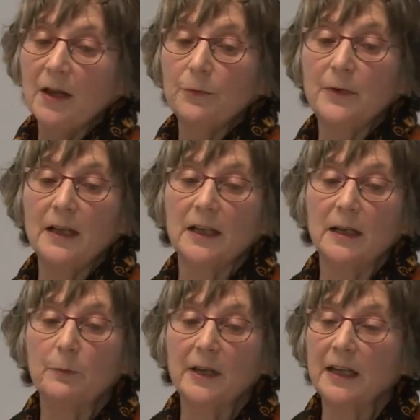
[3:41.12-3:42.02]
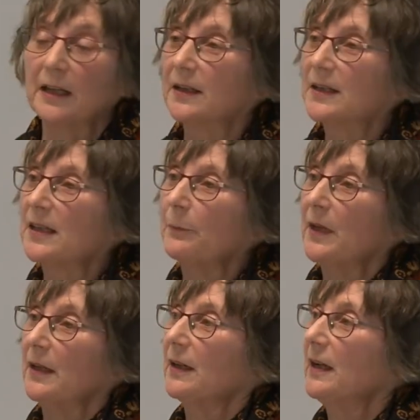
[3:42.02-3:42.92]
really being
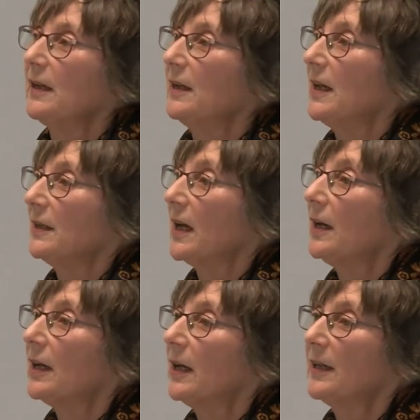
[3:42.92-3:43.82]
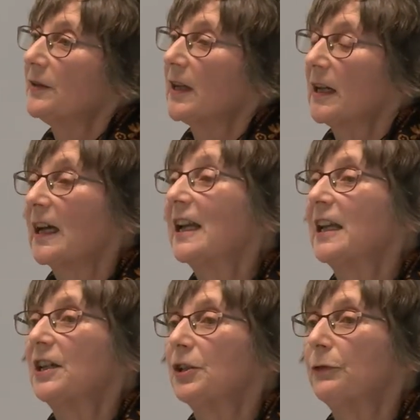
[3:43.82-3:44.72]
something, a
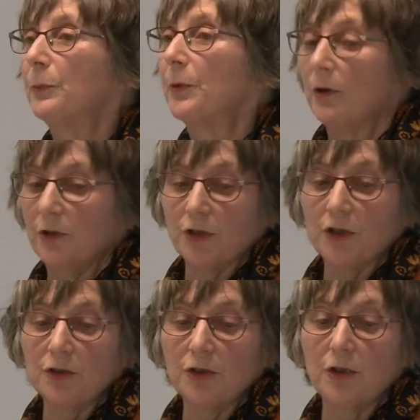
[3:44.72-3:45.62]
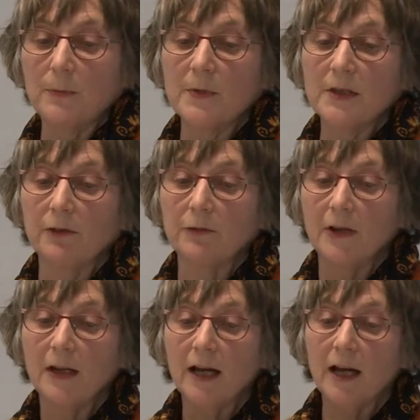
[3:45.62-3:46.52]
collective approach in terms of
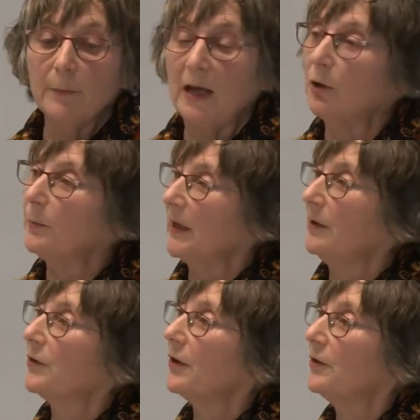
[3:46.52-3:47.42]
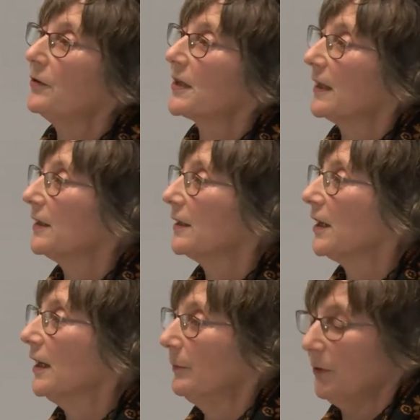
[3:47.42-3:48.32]
helping those in a
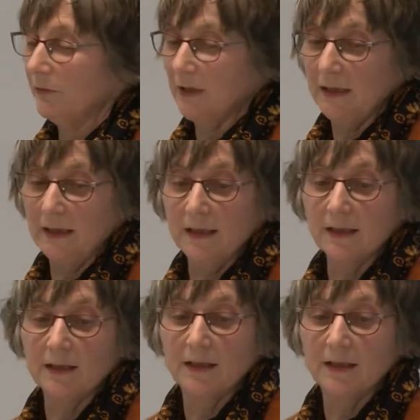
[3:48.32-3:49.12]
time of need.